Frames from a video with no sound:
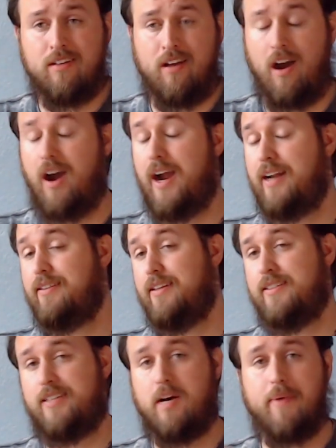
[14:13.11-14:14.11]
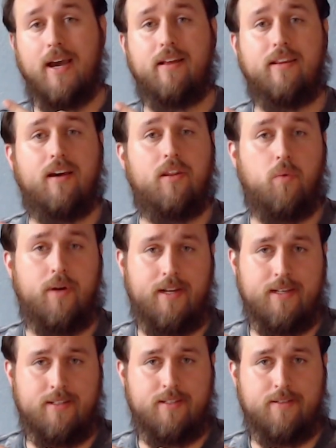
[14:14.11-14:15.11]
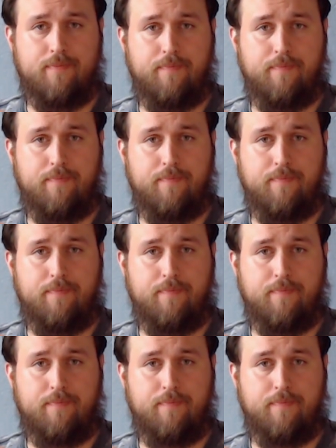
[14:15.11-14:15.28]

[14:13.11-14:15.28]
All right, then tell me how the other one is.